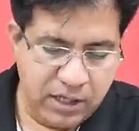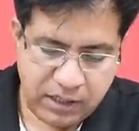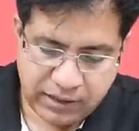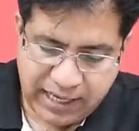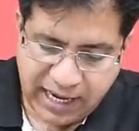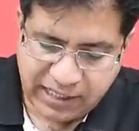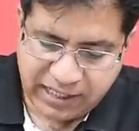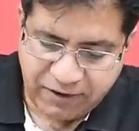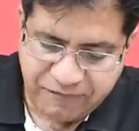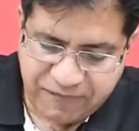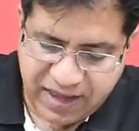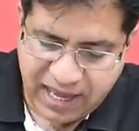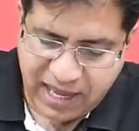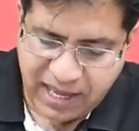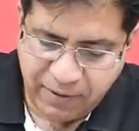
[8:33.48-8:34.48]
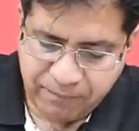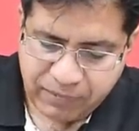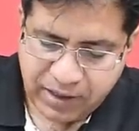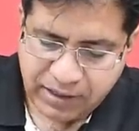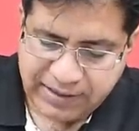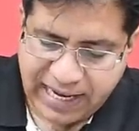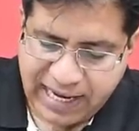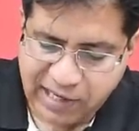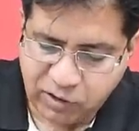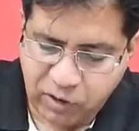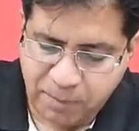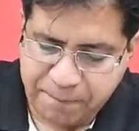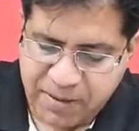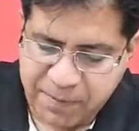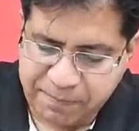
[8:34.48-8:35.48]
that the way
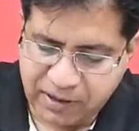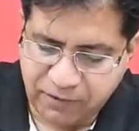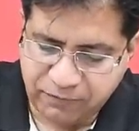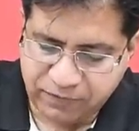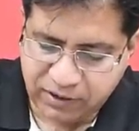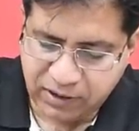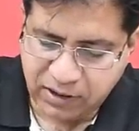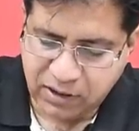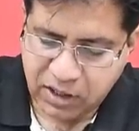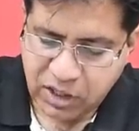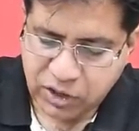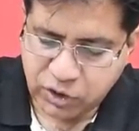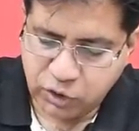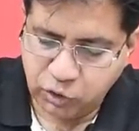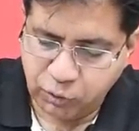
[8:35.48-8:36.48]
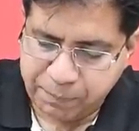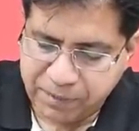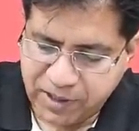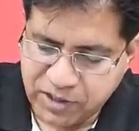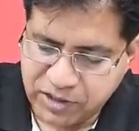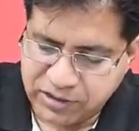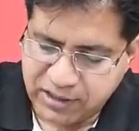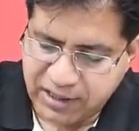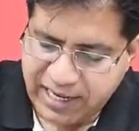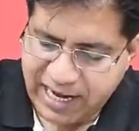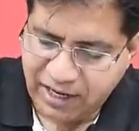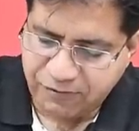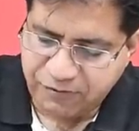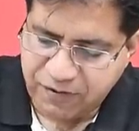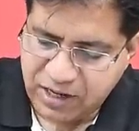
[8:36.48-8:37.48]
telecom people work through personal
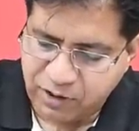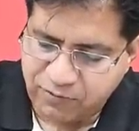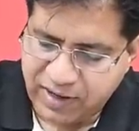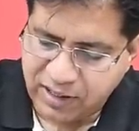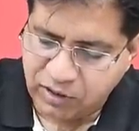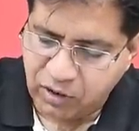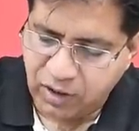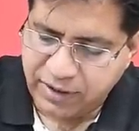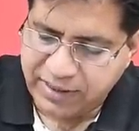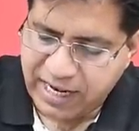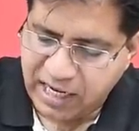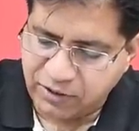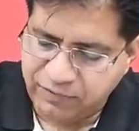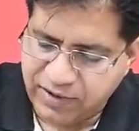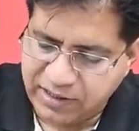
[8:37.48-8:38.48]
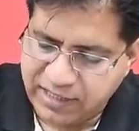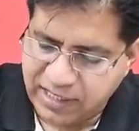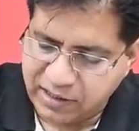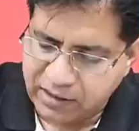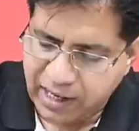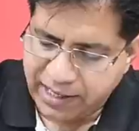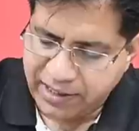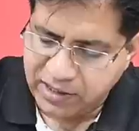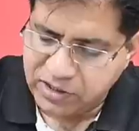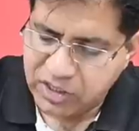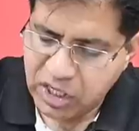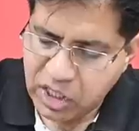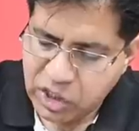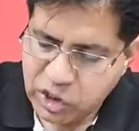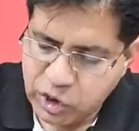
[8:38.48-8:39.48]
and frequent contact with their clients
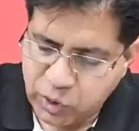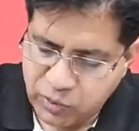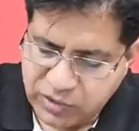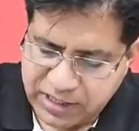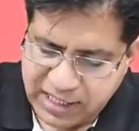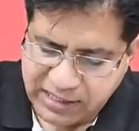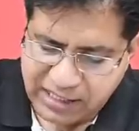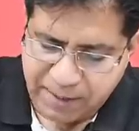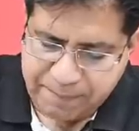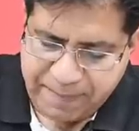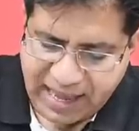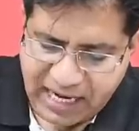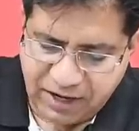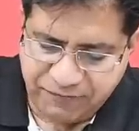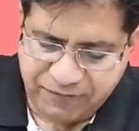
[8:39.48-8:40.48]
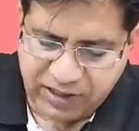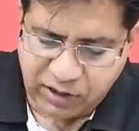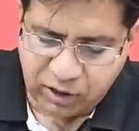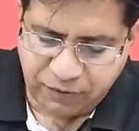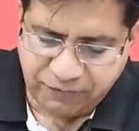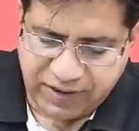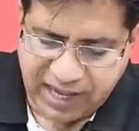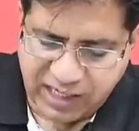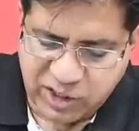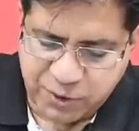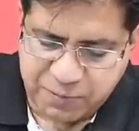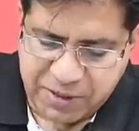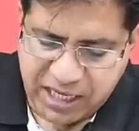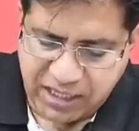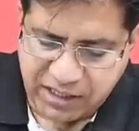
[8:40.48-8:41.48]
using the benefit of
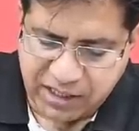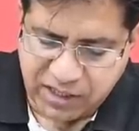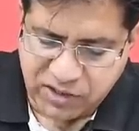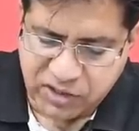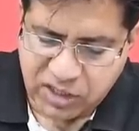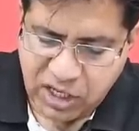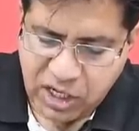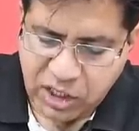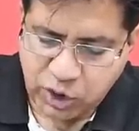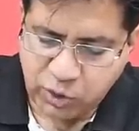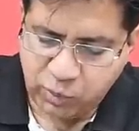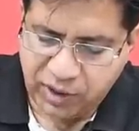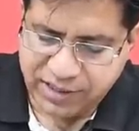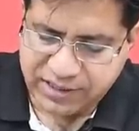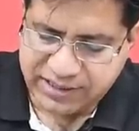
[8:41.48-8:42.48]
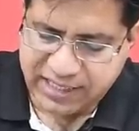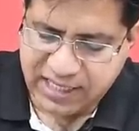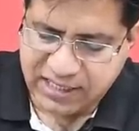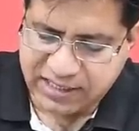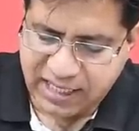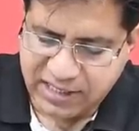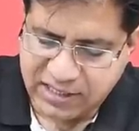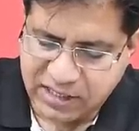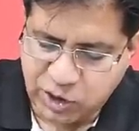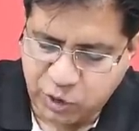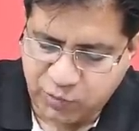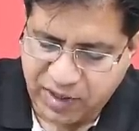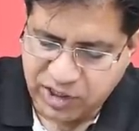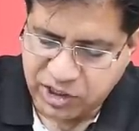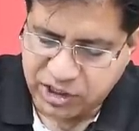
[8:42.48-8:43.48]
experience to assess a
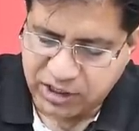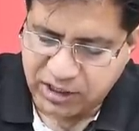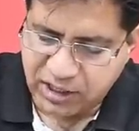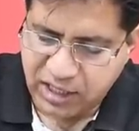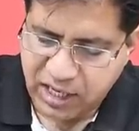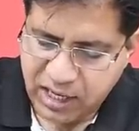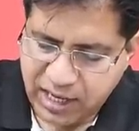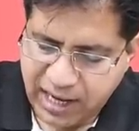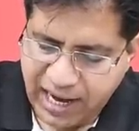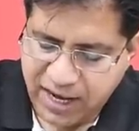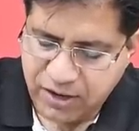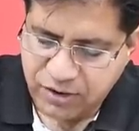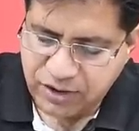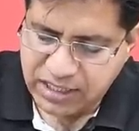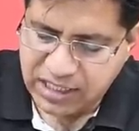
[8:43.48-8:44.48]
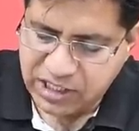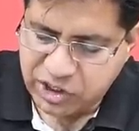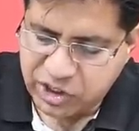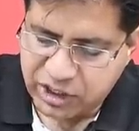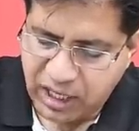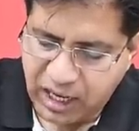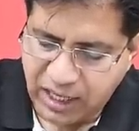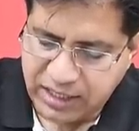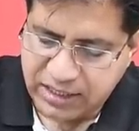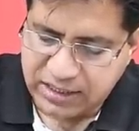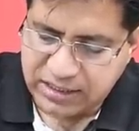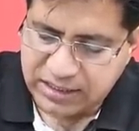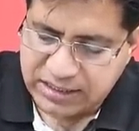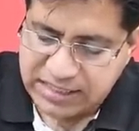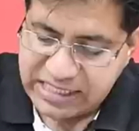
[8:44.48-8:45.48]
situation and reach a
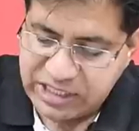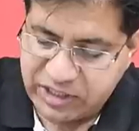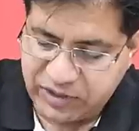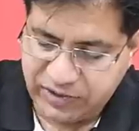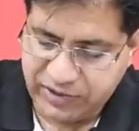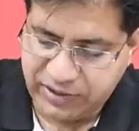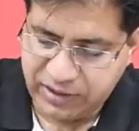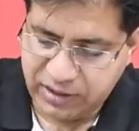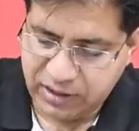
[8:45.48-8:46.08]
decision.